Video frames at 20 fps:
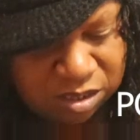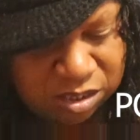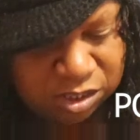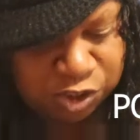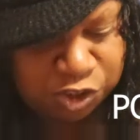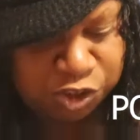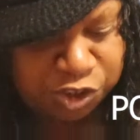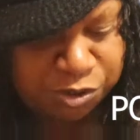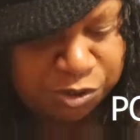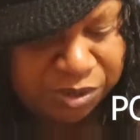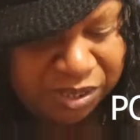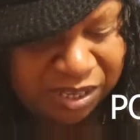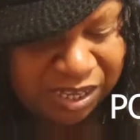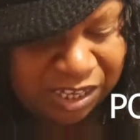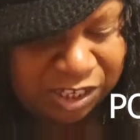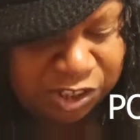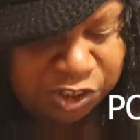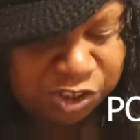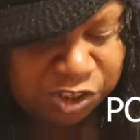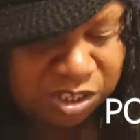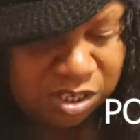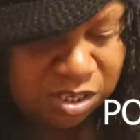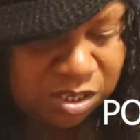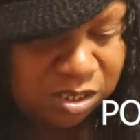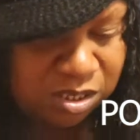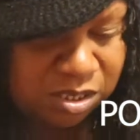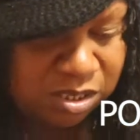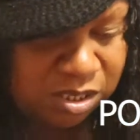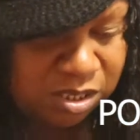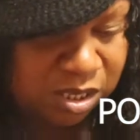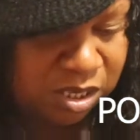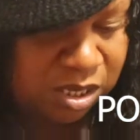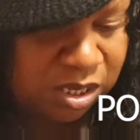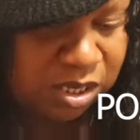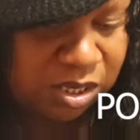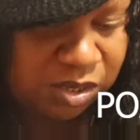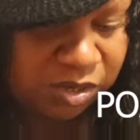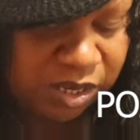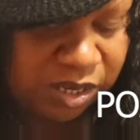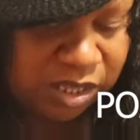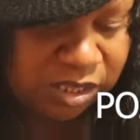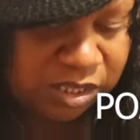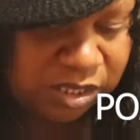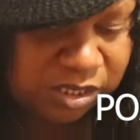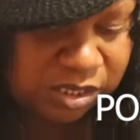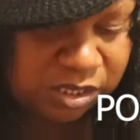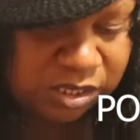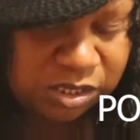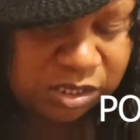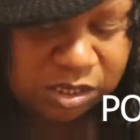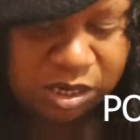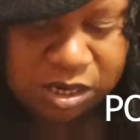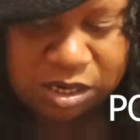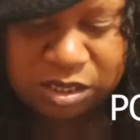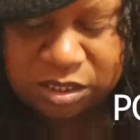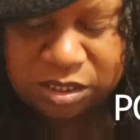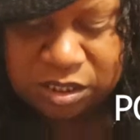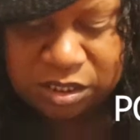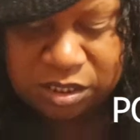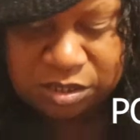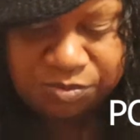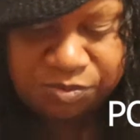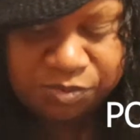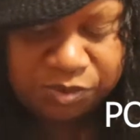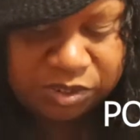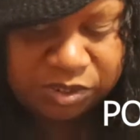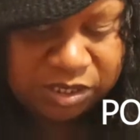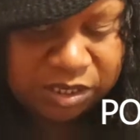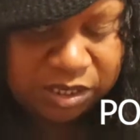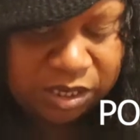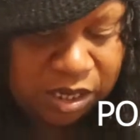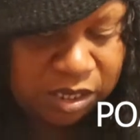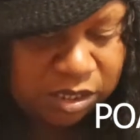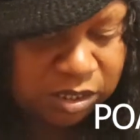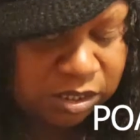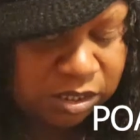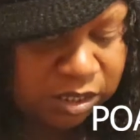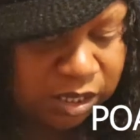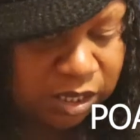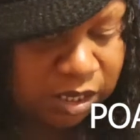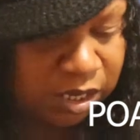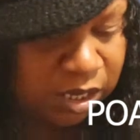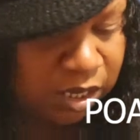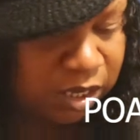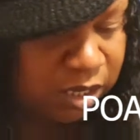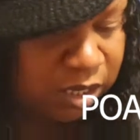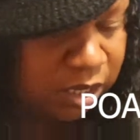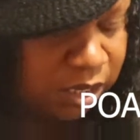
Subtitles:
Adjudication. Okay, this is starting to really not look that hot.